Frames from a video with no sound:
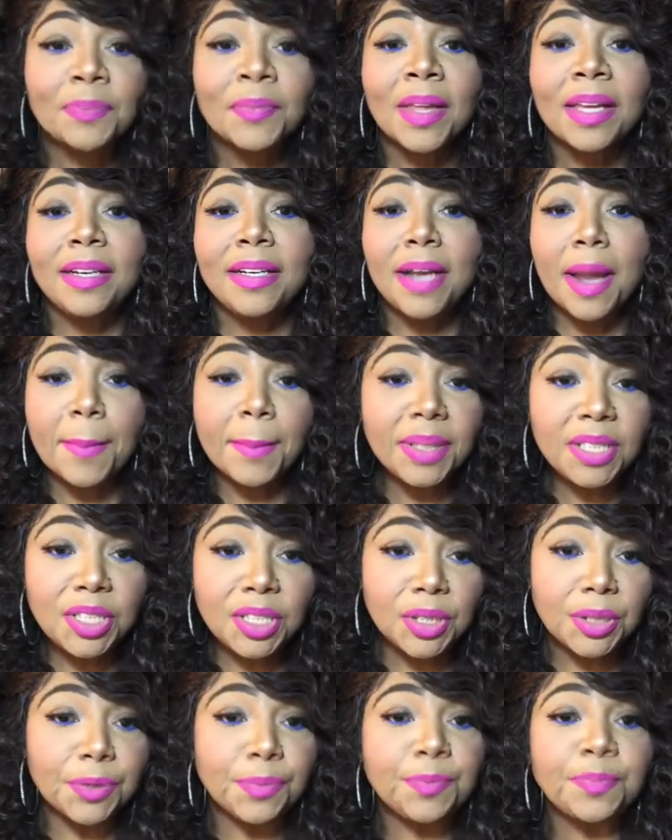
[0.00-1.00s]
Number
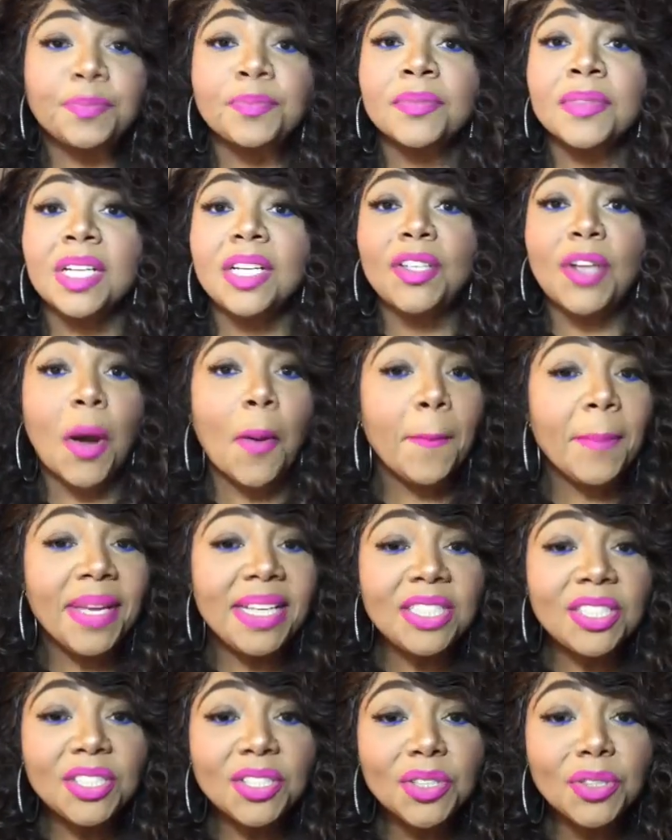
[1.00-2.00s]
2, don't
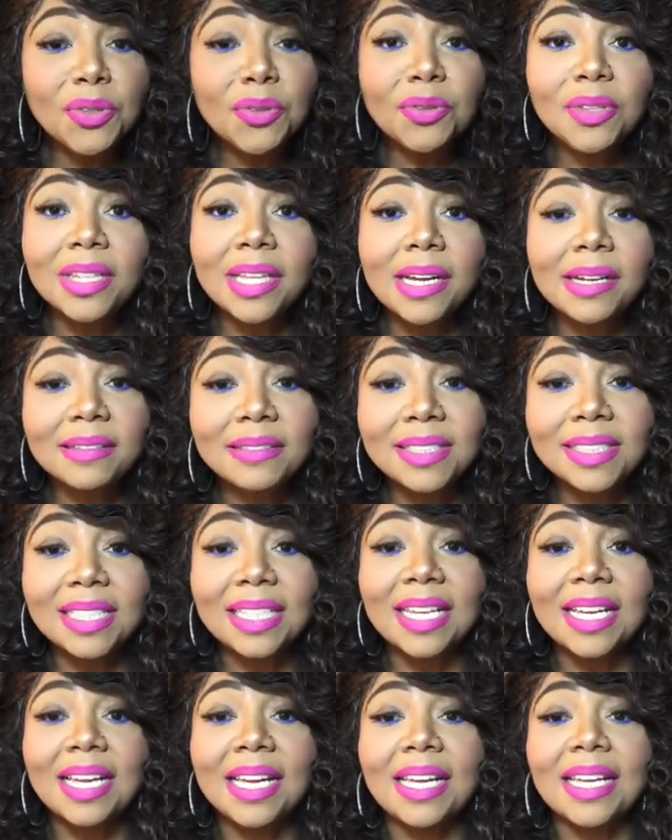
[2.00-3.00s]
be too
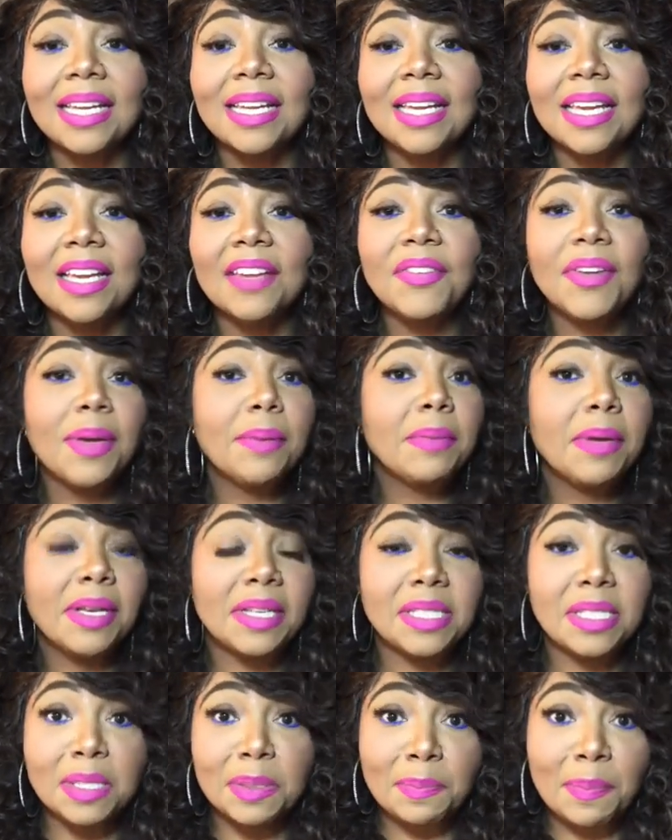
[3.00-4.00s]
thirsty. Give him
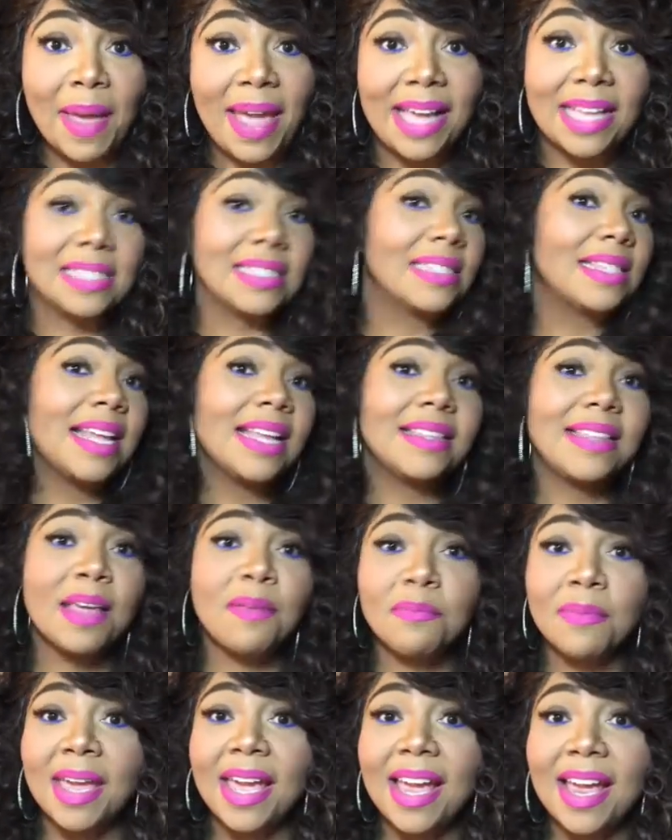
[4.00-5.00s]
his space. Let
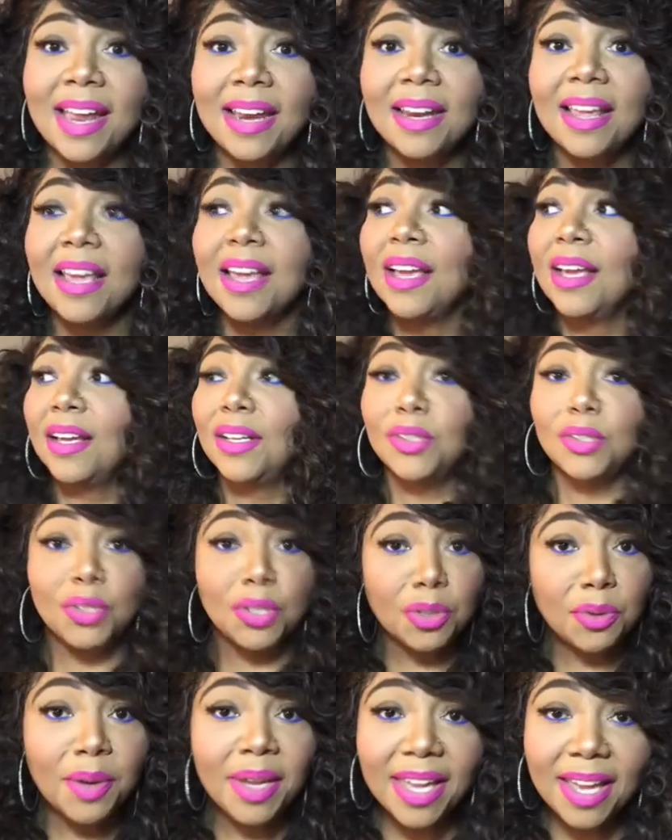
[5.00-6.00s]
that man
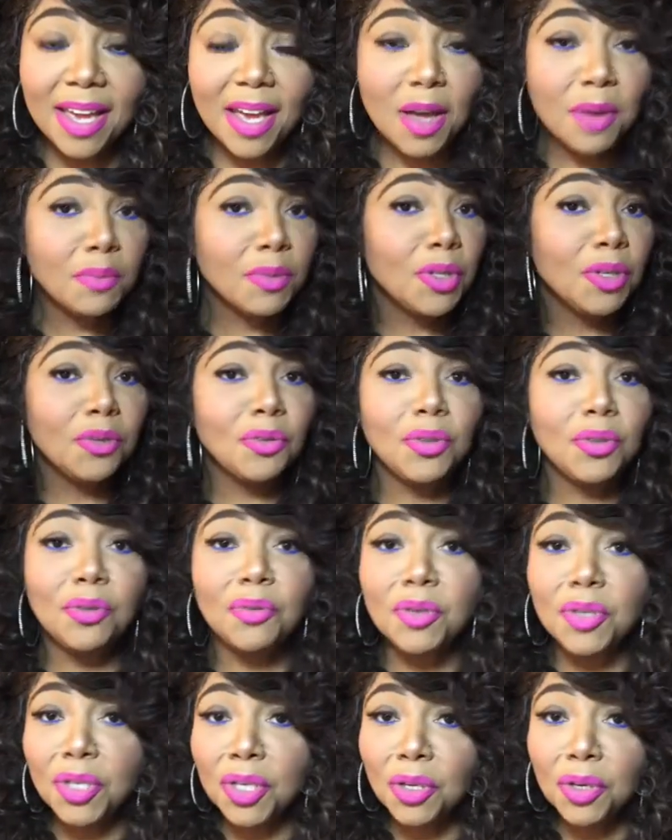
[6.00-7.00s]
do him. You
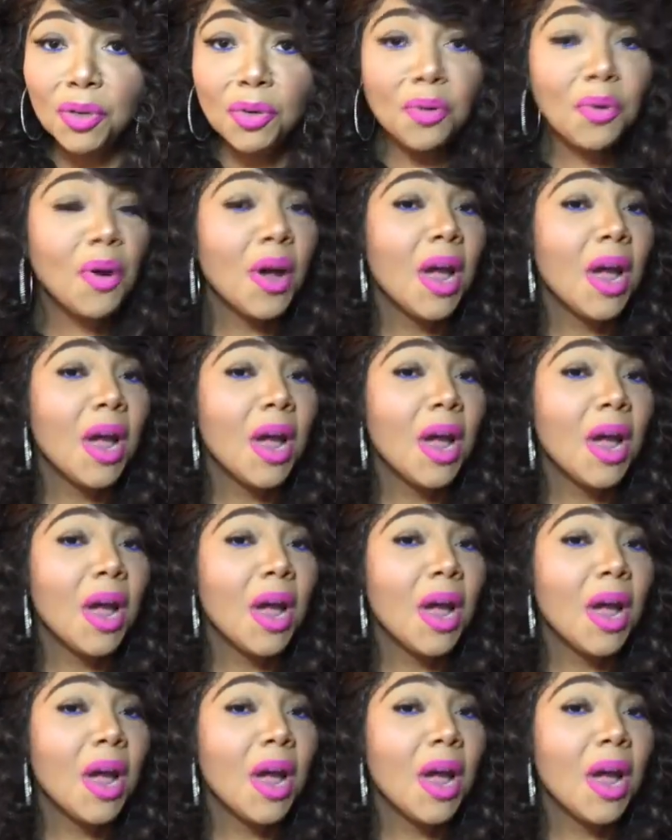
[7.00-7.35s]
do you.